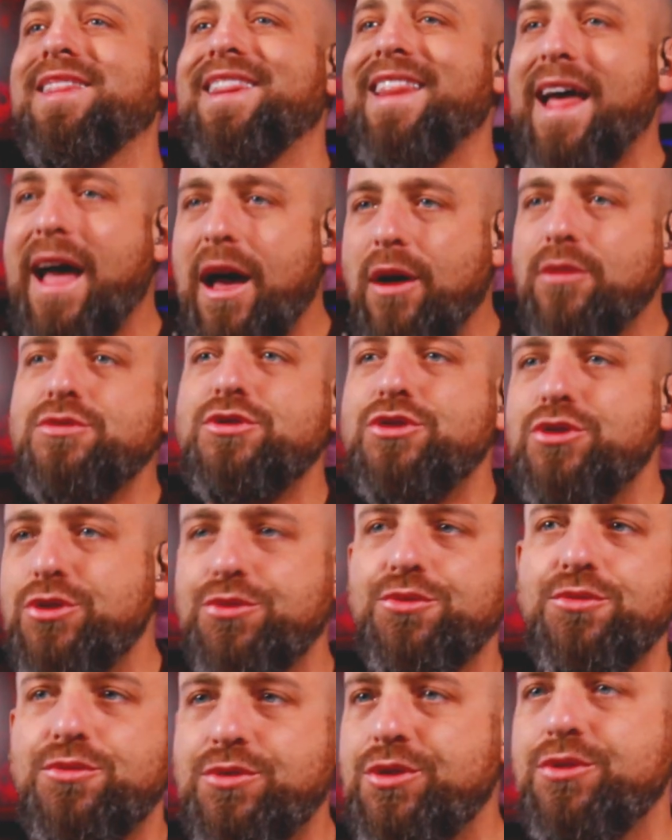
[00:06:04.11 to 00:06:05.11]
allows
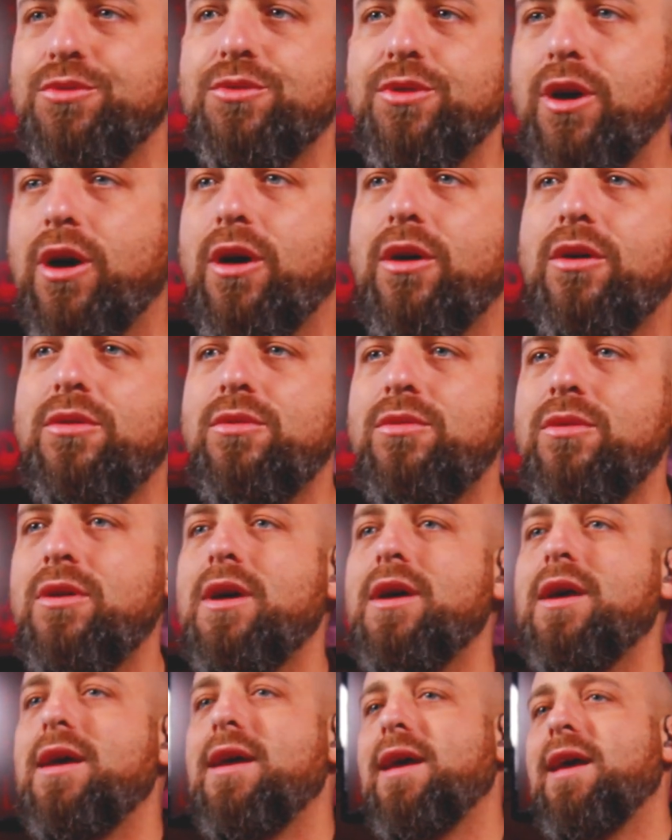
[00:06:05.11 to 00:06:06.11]
you to go
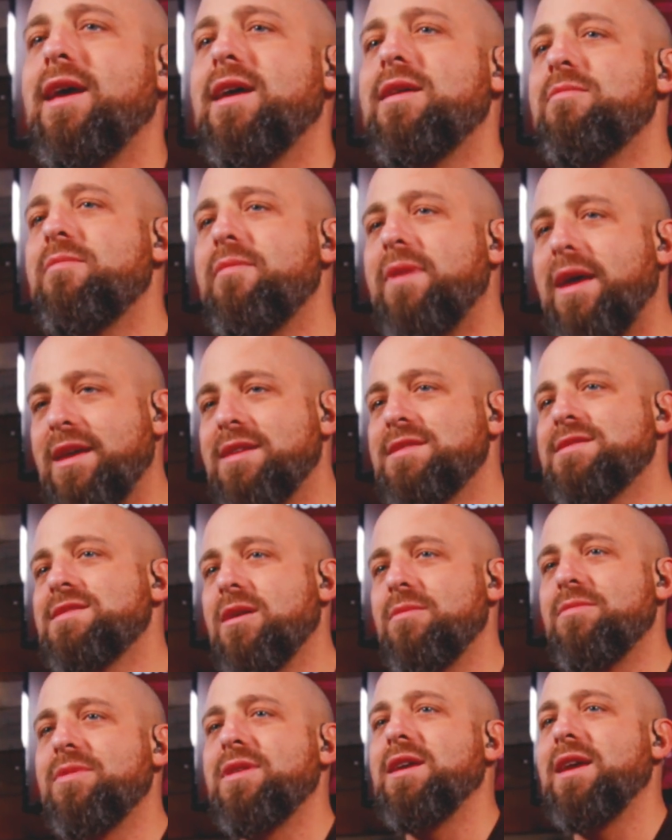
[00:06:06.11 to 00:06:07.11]
and make
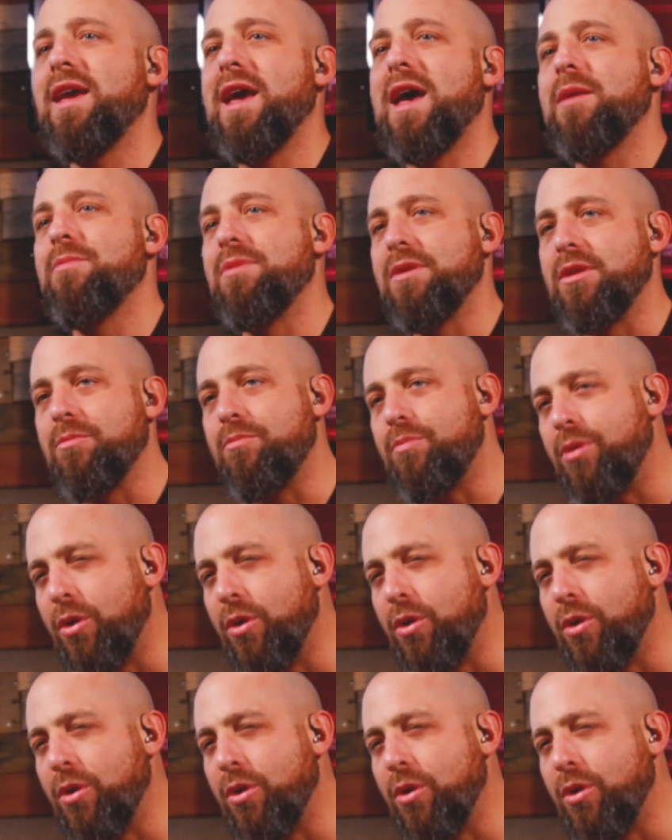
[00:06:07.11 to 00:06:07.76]
something happen to